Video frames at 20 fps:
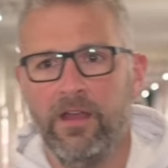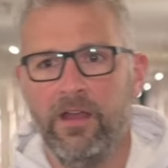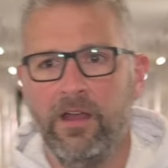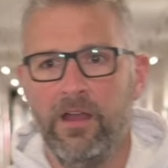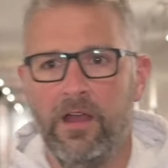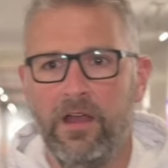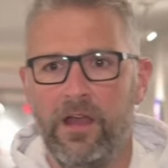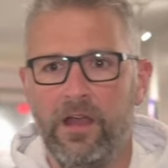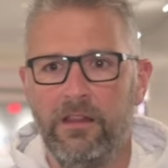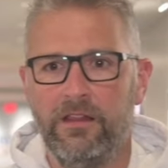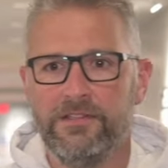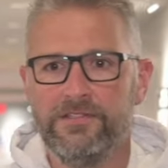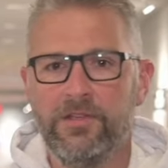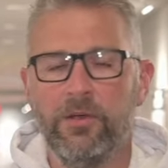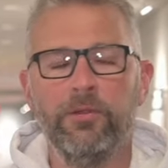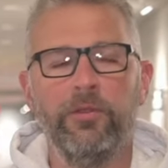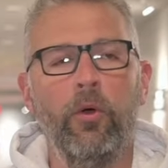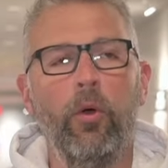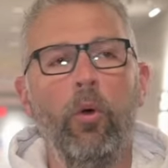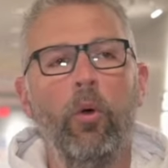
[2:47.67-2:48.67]
Uh, let's go
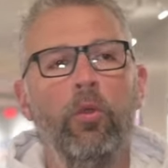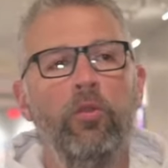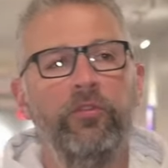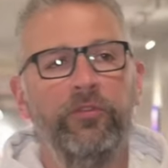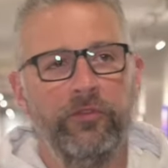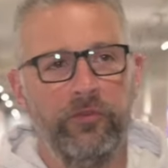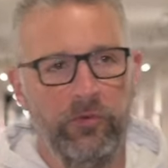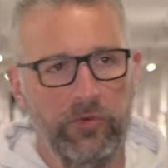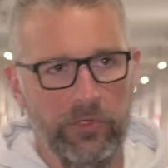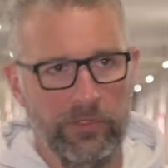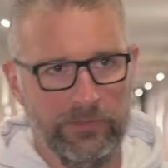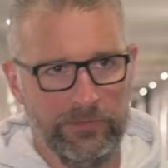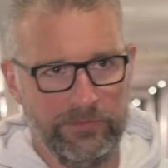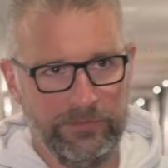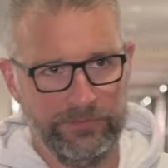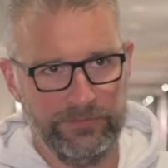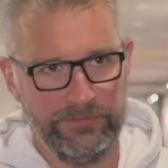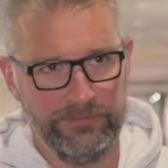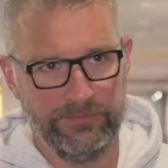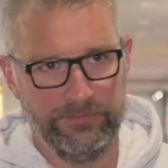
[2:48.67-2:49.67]
with old school.
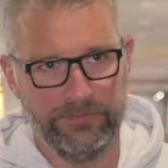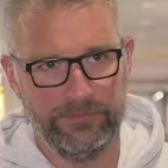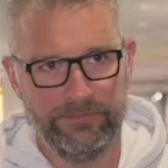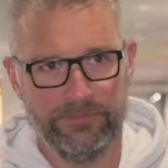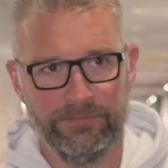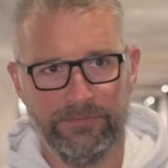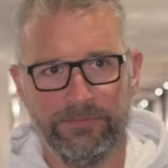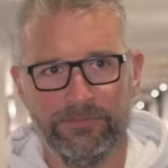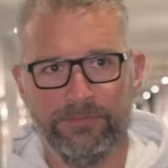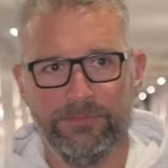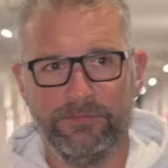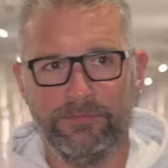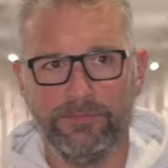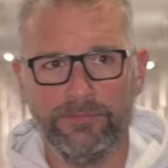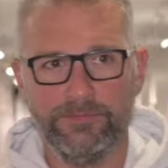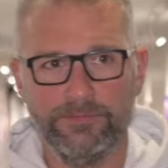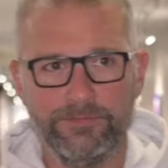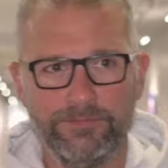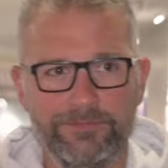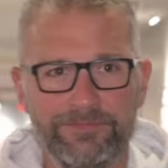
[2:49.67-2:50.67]

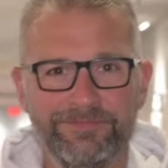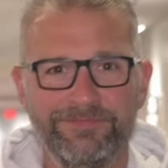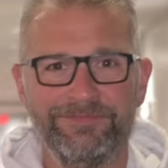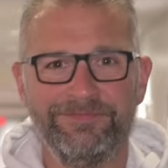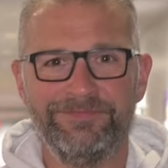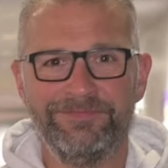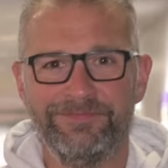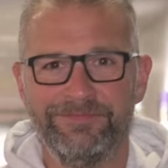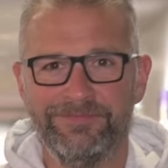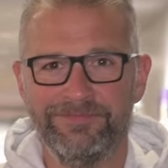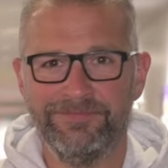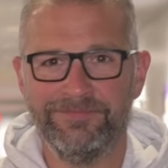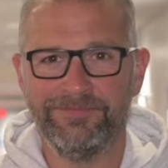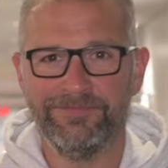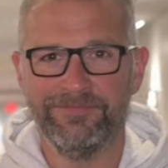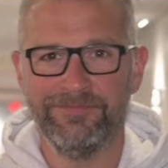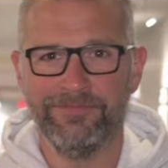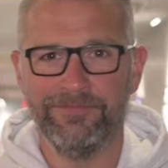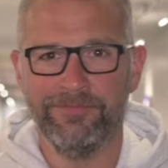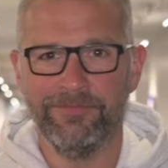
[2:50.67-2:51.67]
Okay, what can you quote
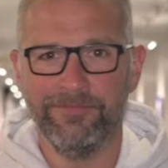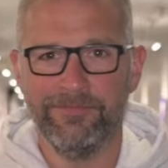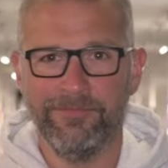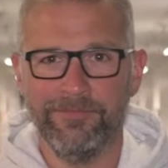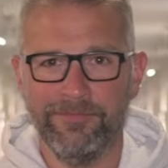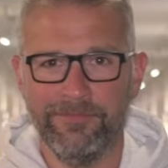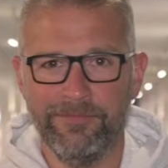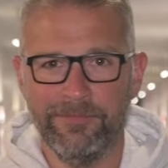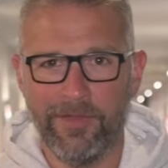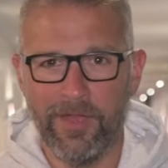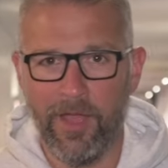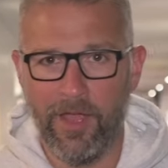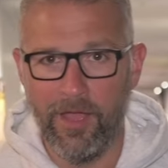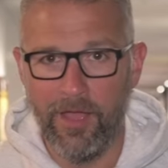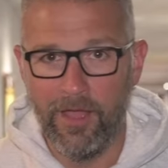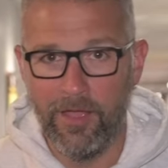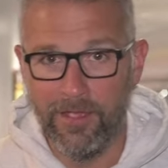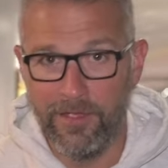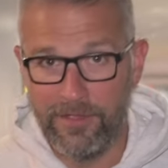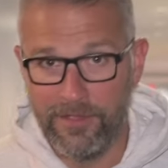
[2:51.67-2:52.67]
from that movie?
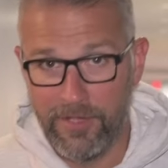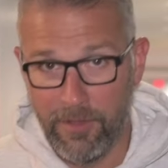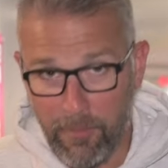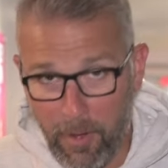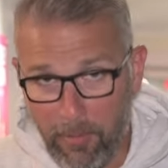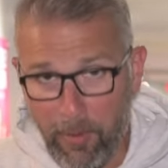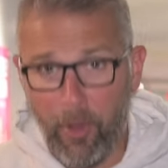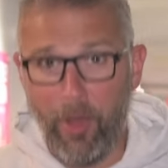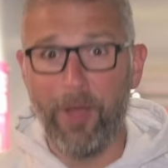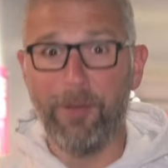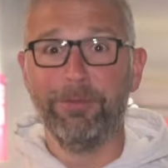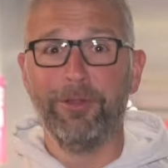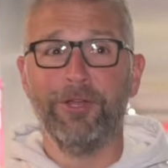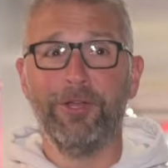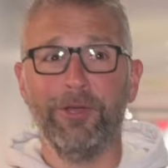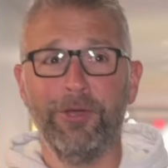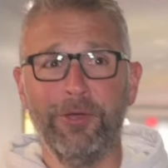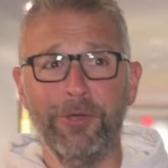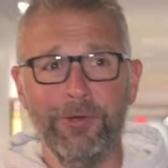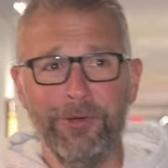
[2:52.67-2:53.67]
You're my boy,
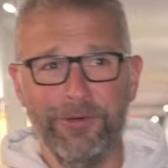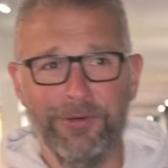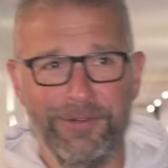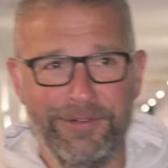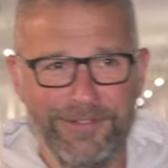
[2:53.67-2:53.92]
Blue!